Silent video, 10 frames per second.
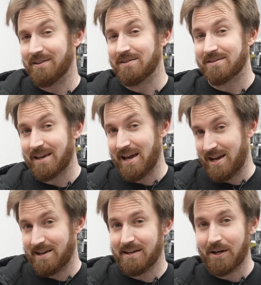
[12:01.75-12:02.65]
things
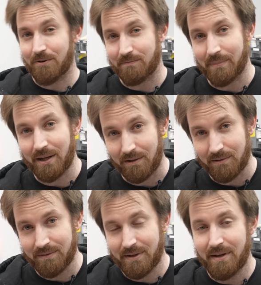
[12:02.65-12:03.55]
A, out of
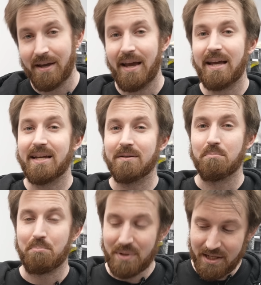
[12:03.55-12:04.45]
metal,
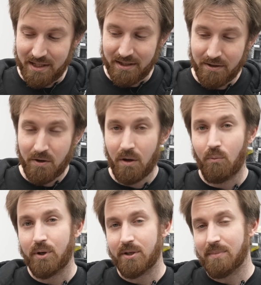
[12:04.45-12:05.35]
and B,
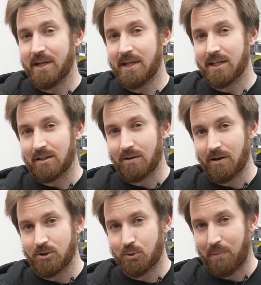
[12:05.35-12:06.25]
when you're making a
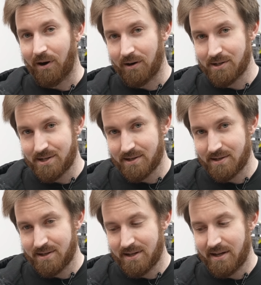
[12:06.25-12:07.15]
large part,
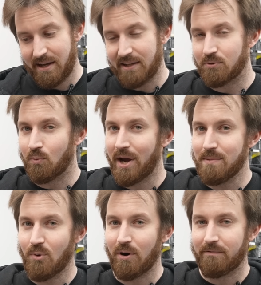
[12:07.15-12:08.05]
it's way
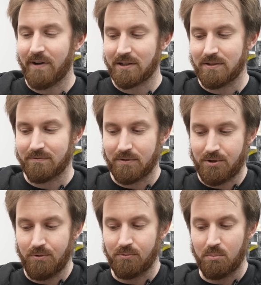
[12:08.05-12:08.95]
more effective
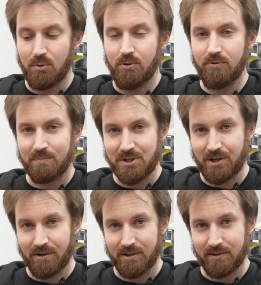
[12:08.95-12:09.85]
to remove
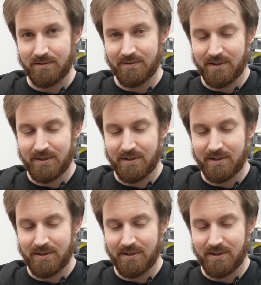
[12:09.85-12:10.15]
material